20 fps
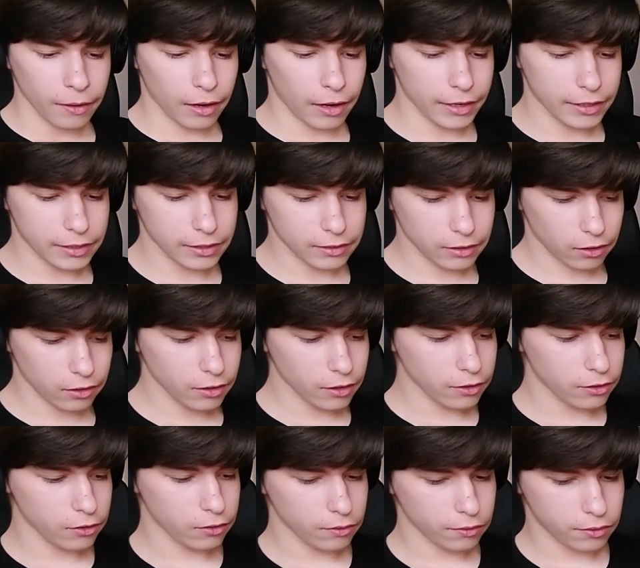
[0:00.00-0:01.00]
I started
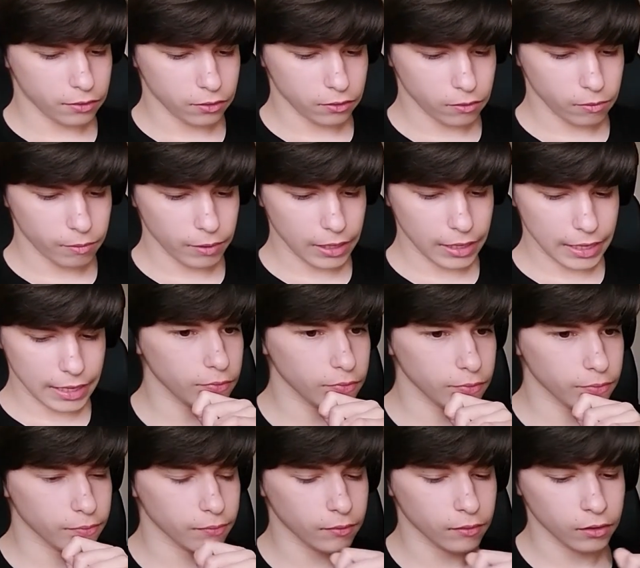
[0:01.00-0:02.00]
YouTube.
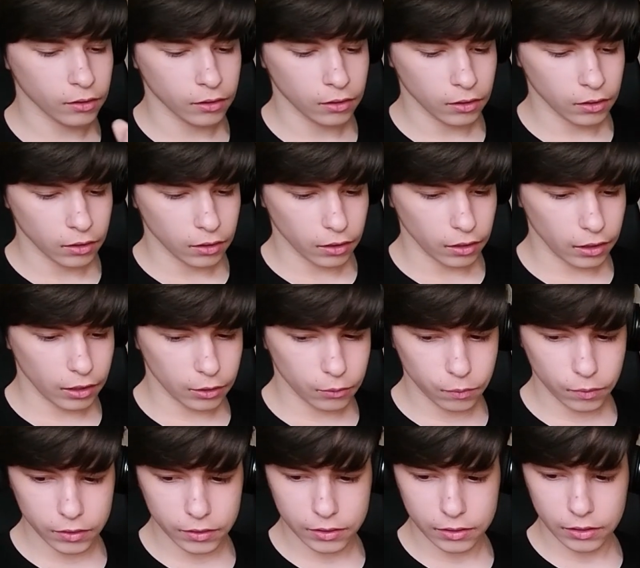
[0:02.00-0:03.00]
It
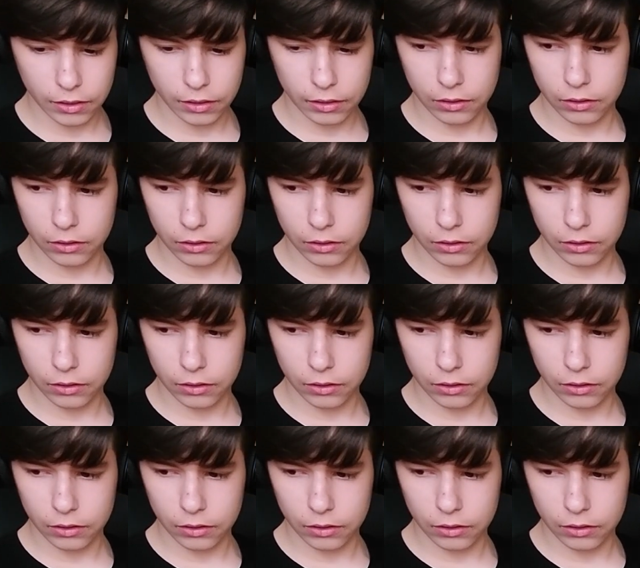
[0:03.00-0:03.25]
was